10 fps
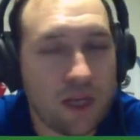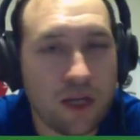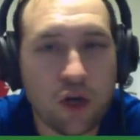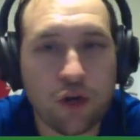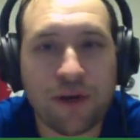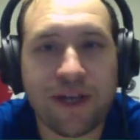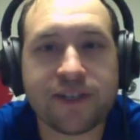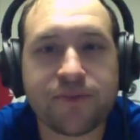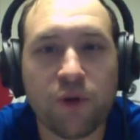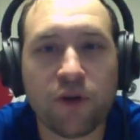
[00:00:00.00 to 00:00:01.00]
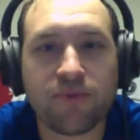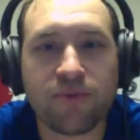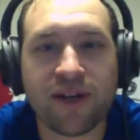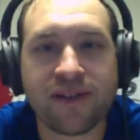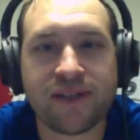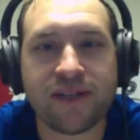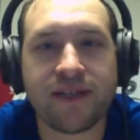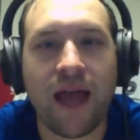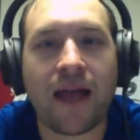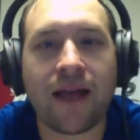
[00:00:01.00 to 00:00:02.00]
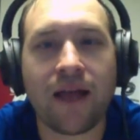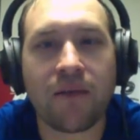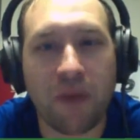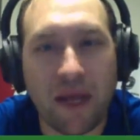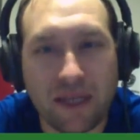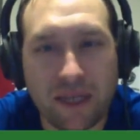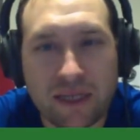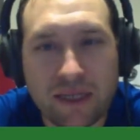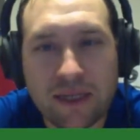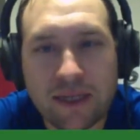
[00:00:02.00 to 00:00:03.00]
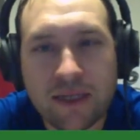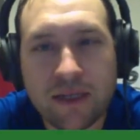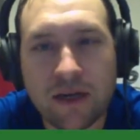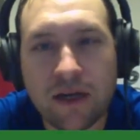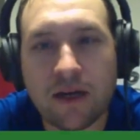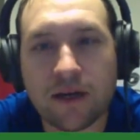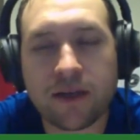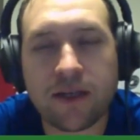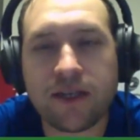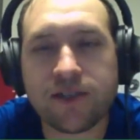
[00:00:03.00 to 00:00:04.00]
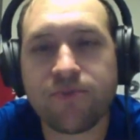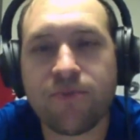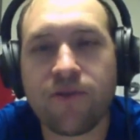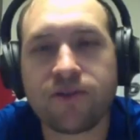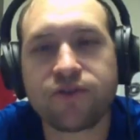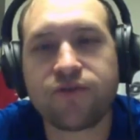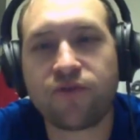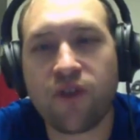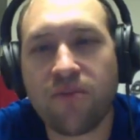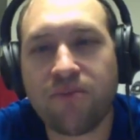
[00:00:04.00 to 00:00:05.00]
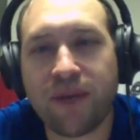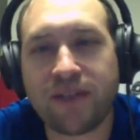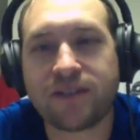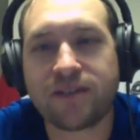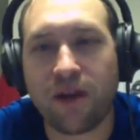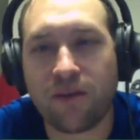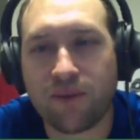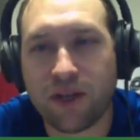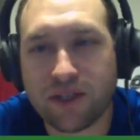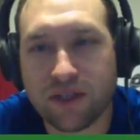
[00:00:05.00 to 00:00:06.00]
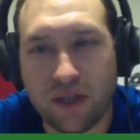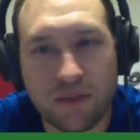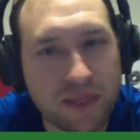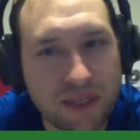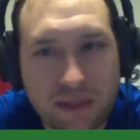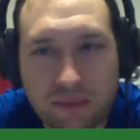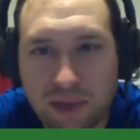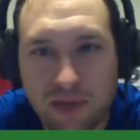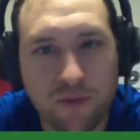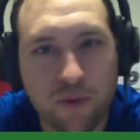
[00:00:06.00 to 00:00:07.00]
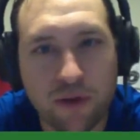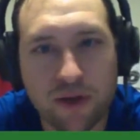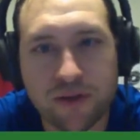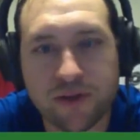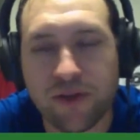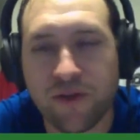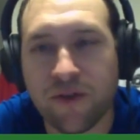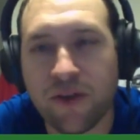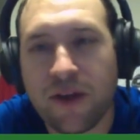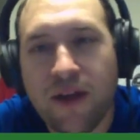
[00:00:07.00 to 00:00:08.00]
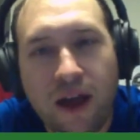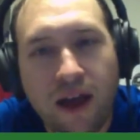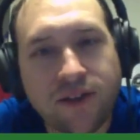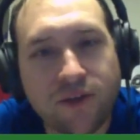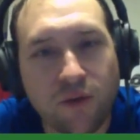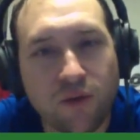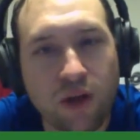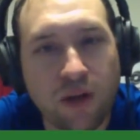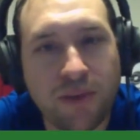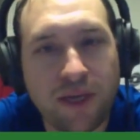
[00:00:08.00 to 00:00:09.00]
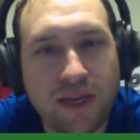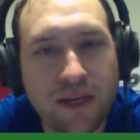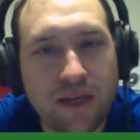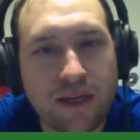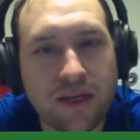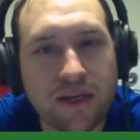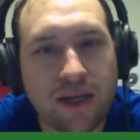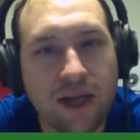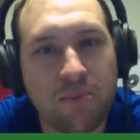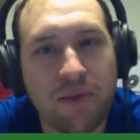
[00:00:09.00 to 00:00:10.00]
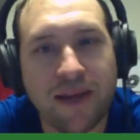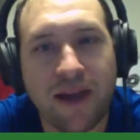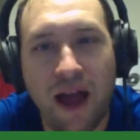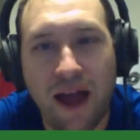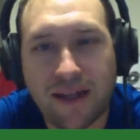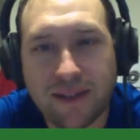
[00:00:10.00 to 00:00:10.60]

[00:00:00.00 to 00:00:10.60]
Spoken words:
Curry Hitchborn brings in Nakai Penny. He's from Penticton, British Columbia. He played 4 years of high school rugby at Penn High.